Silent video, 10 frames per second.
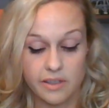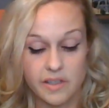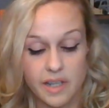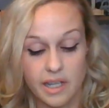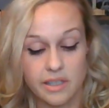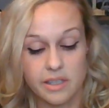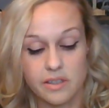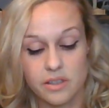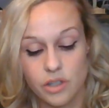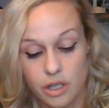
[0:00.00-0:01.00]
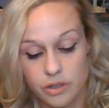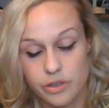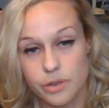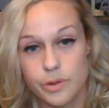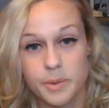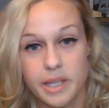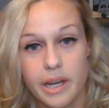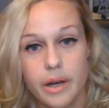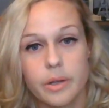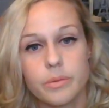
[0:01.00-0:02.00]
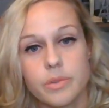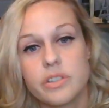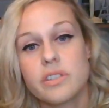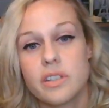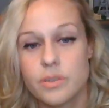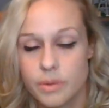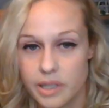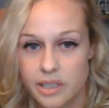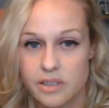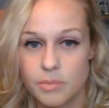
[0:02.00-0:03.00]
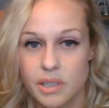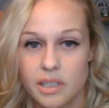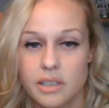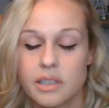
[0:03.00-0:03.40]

scientists and doctors who speak out, which is related to me,